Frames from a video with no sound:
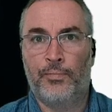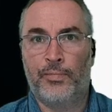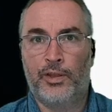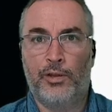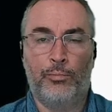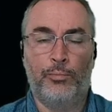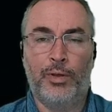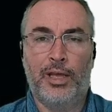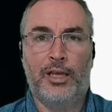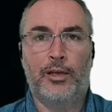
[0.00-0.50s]

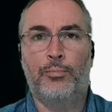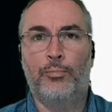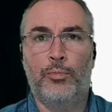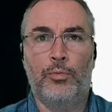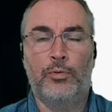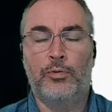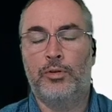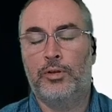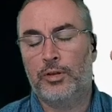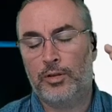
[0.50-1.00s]

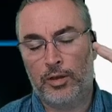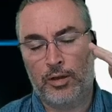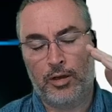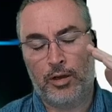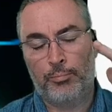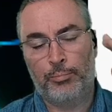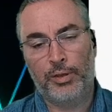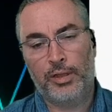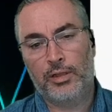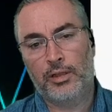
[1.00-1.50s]

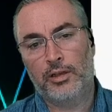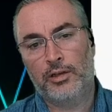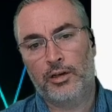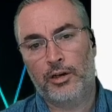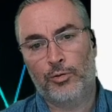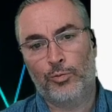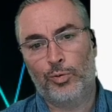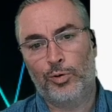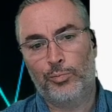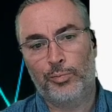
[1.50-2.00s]
A
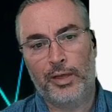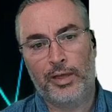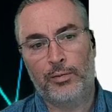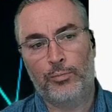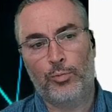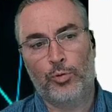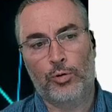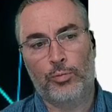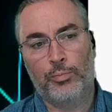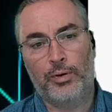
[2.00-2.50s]
billionaire will make
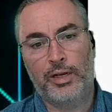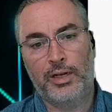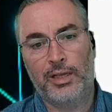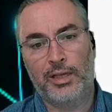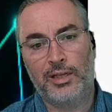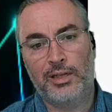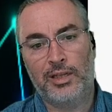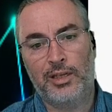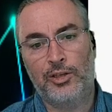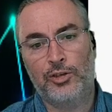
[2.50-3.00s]
more money
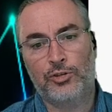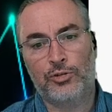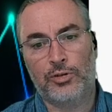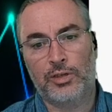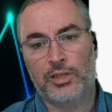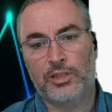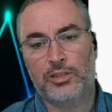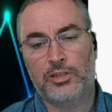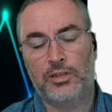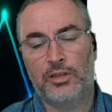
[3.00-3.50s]
in
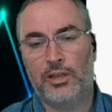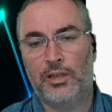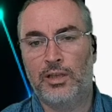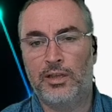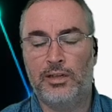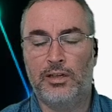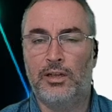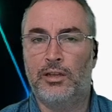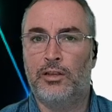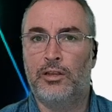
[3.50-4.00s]
interest
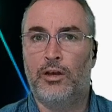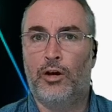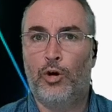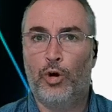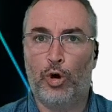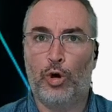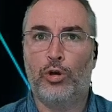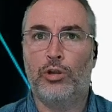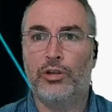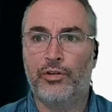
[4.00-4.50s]
than
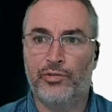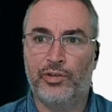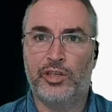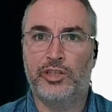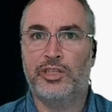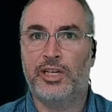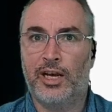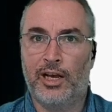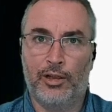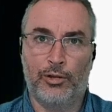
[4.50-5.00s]
all of the
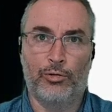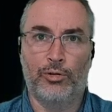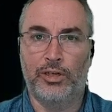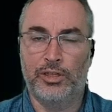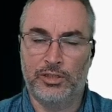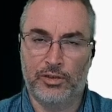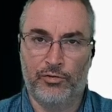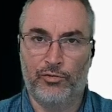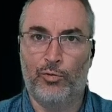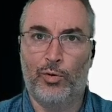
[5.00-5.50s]

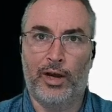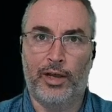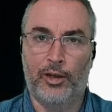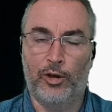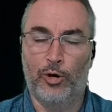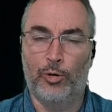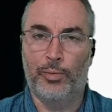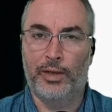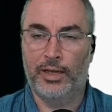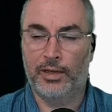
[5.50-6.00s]
salaries of
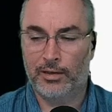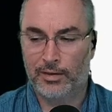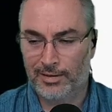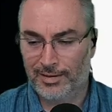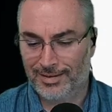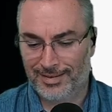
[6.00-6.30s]
Wyoming.